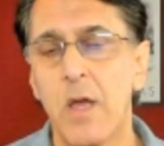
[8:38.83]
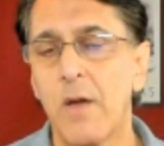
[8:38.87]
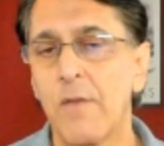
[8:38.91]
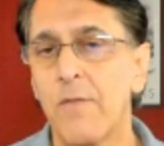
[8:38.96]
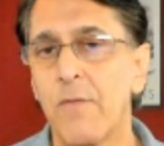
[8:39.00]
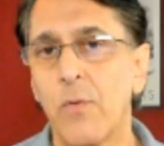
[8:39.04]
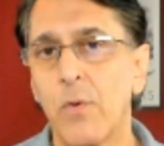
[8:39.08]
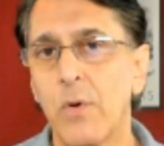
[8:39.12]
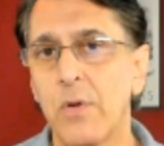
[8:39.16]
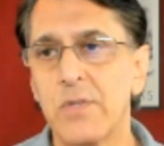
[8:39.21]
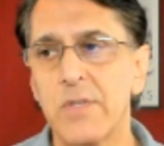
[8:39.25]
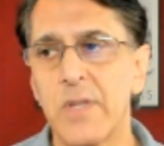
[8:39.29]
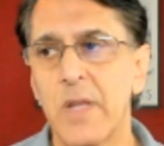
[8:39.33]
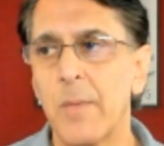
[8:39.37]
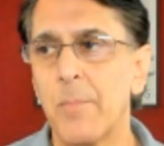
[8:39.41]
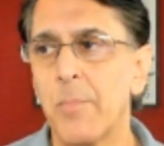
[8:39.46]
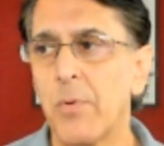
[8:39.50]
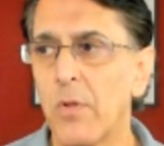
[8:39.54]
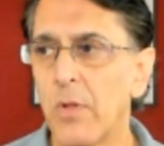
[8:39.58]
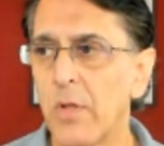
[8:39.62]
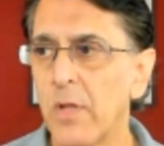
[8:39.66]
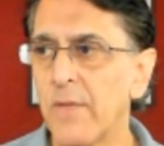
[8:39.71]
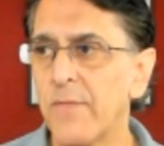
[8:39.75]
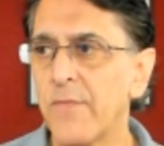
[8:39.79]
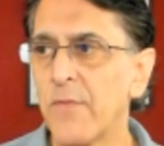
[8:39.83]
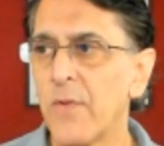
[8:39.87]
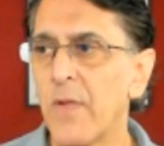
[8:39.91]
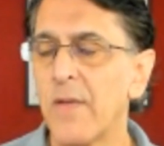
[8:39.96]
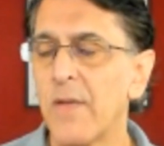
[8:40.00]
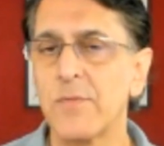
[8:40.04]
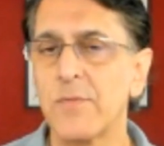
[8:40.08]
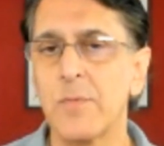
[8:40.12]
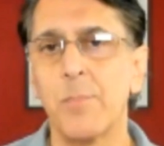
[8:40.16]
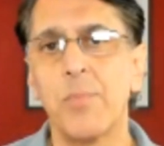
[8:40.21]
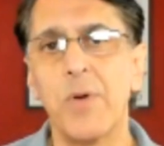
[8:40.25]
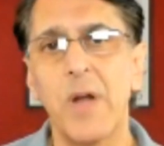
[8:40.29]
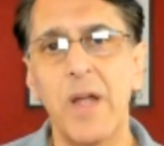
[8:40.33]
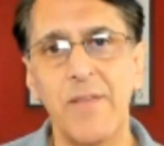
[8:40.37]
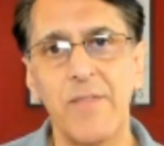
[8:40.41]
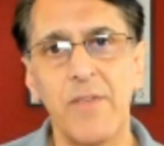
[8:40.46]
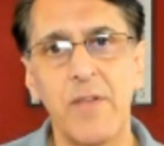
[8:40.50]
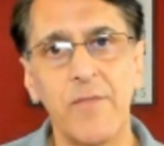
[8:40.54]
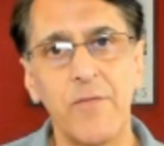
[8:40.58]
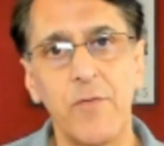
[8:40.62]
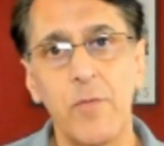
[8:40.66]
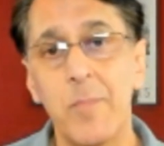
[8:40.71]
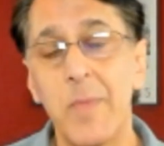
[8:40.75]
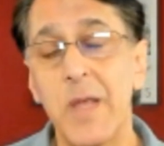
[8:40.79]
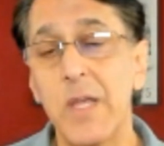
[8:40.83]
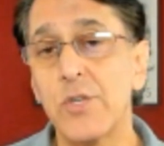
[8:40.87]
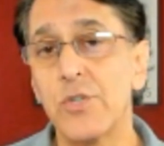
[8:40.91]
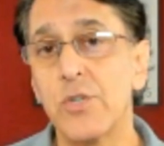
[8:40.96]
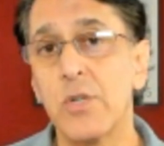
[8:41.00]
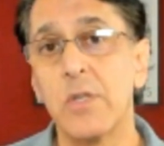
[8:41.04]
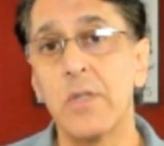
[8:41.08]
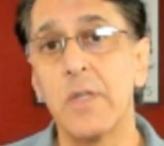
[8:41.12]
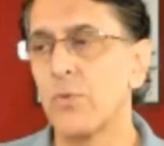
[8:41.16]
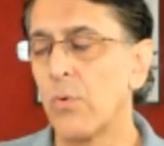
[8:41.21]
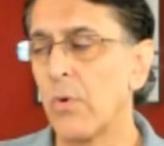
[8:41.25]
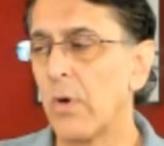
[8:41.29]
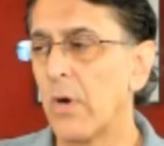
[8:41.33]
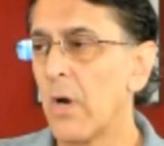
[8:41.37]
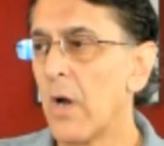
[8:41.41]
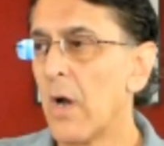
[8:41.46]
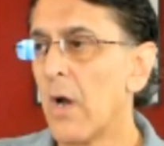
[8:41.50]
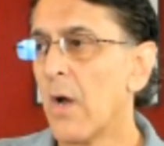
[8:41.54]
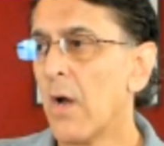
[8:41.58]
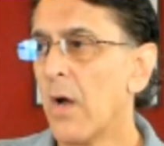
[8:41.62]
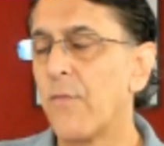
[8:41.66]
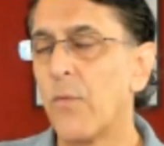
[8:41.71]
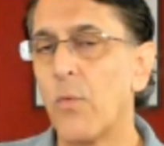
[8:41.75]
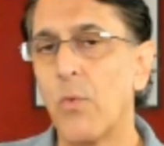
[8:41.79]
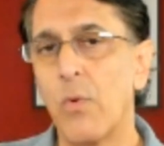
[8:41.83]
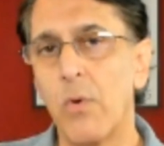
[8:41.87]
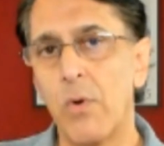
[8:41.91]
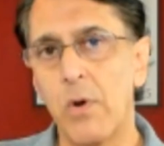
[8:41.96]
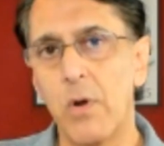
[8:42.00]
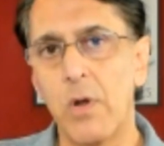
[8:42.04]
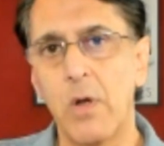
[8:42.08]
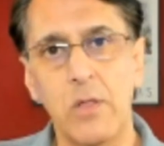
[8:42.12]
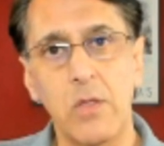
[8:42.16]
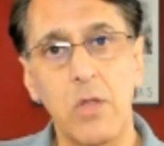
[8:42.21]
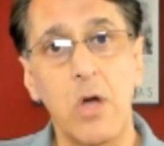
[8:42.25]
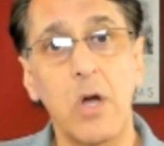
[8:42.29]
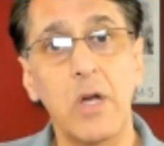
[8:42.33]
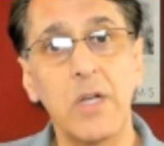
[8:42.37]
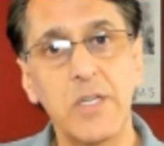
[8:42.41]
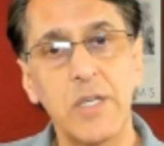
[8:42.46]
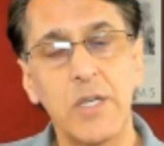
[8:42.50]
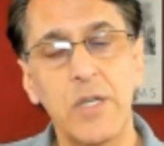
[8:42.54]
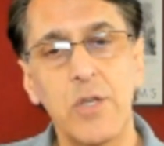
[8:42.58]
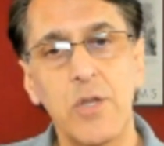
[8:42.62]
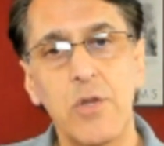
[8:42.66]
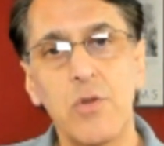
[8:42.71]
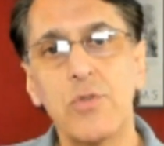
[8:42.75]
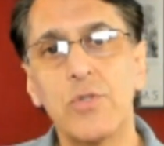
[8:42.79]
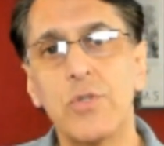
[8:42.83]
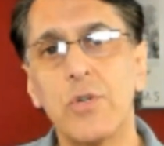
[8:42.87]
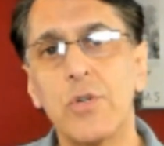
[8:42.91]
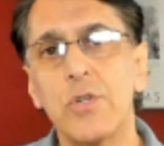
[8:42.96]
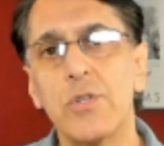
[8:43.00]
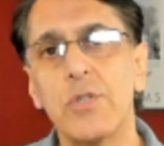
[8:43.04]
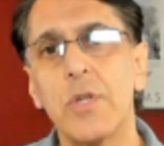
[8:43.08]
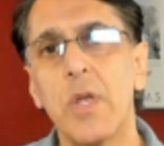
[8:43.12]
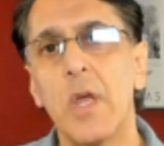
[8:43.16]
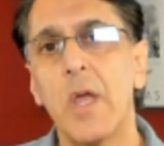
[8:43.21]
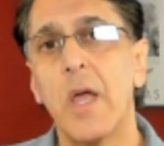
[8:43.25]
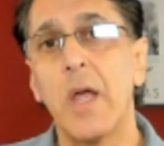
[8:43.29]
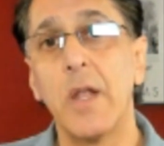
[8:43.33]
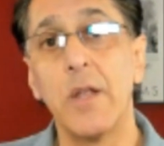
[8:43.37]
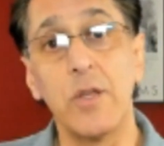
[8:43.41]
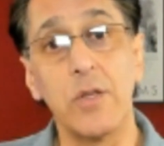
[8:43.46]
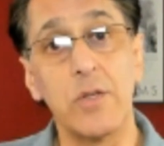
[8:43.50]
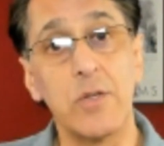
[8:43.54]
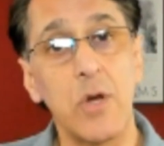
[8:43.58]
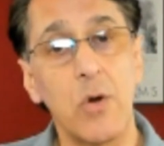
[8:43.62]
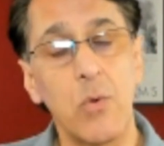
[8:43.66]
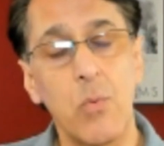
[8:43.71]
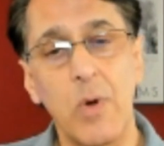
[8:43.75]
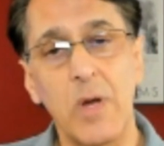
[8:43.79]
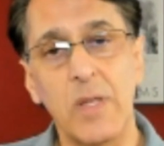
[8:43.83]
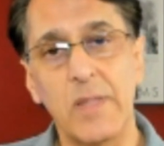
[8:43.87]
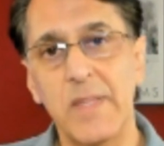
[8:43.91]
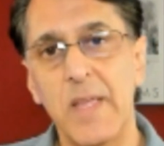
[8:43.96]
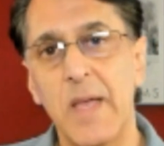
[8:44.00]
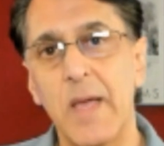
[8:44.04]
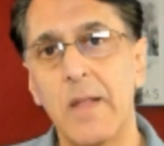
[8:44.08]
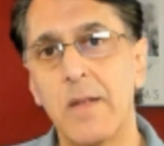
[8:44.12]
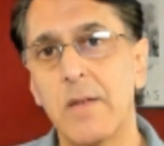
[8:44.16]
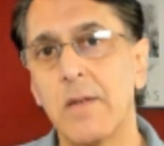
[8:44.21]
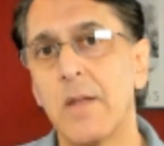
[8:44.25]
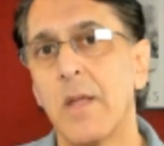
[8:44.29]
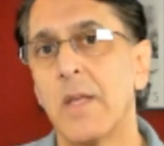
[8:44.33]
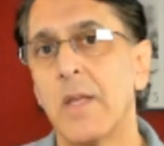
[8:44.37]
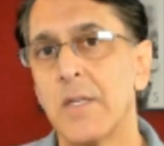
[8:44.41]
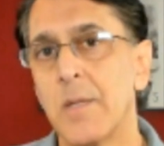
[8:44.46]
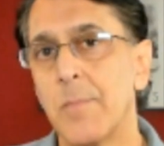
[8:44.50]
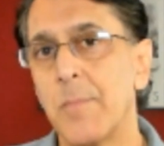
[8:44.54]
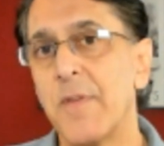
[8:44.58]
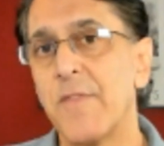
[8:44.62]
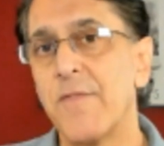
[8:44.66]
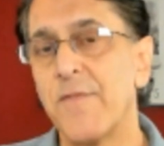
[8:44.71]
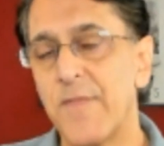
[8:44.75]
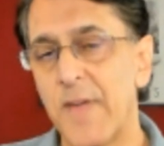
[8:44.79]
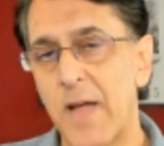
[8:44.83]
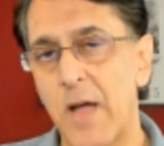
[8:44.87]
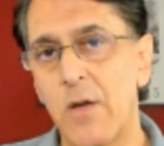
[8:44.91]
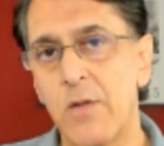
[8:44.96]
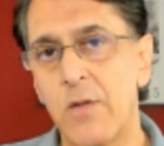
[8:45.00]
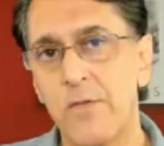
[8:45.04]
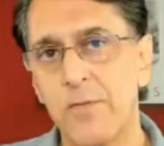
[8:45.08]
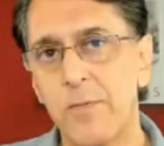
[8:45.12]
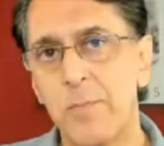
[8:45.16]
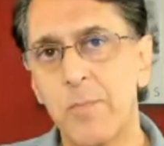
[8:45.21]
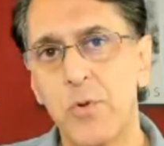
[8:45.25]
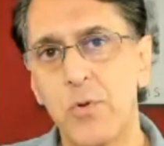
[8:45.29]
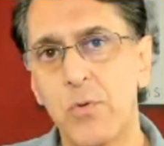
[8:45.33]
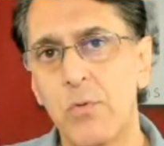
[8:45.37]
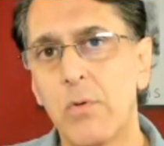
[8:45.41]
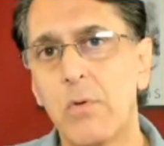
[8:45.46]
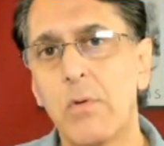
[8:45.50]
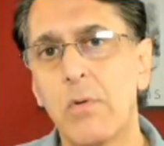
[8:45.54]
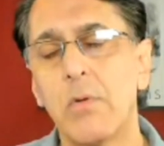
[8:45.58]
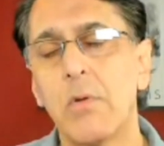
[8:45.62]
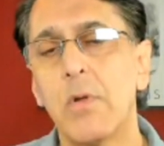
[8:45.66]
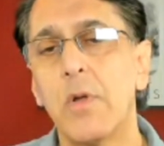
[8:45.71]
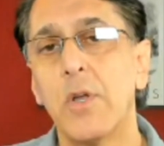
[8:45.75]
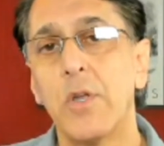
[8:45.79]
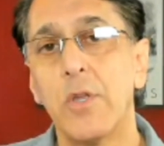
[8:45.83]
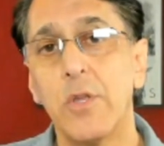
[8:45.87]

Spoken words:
For example, if you have some private information or for logged in users and you don't want that to be found from Google,